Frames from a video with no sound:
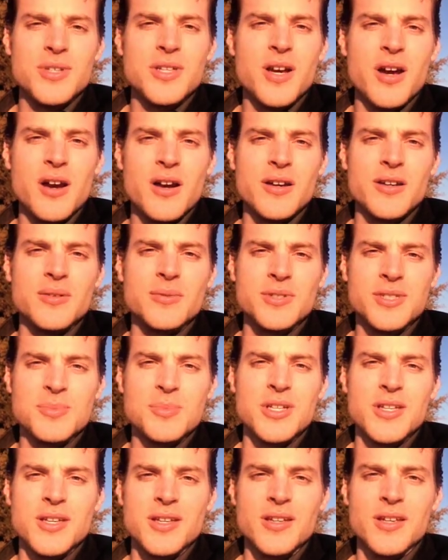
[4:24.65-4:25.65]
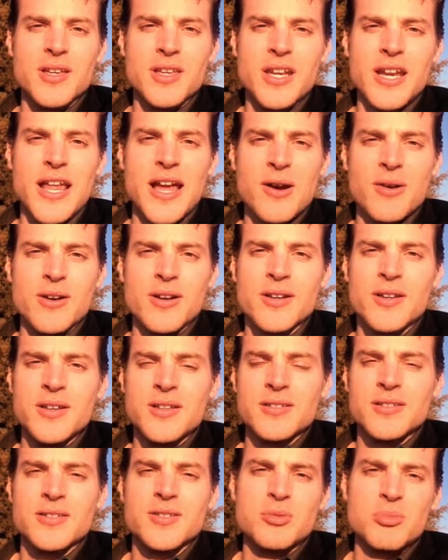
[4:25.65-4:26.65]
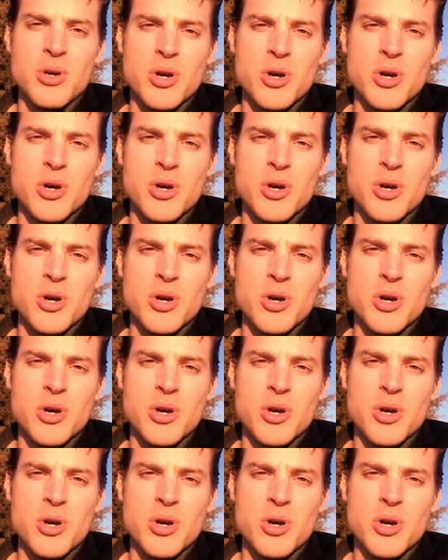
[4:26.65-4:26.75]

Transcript: hard with speaking in an hour to do